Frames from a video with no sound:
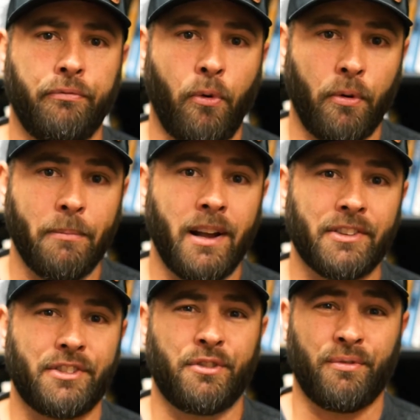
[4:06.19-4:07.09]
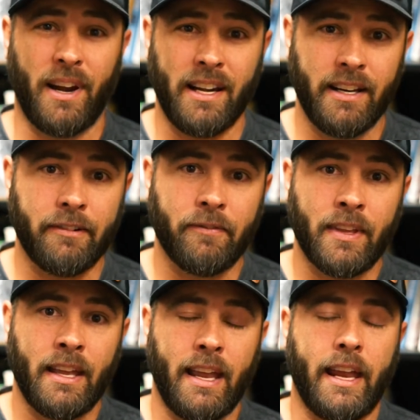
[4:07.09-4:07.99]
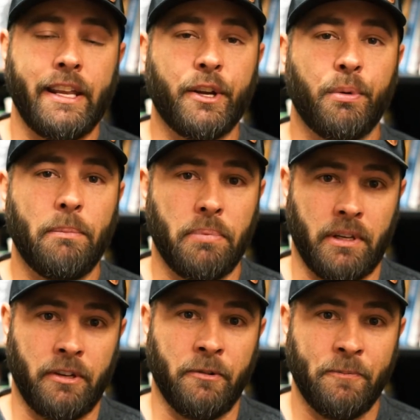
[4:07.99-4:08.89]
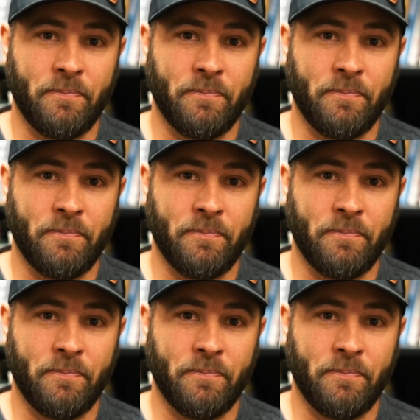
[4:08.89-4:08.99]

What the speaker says: 4 months training and equipping you.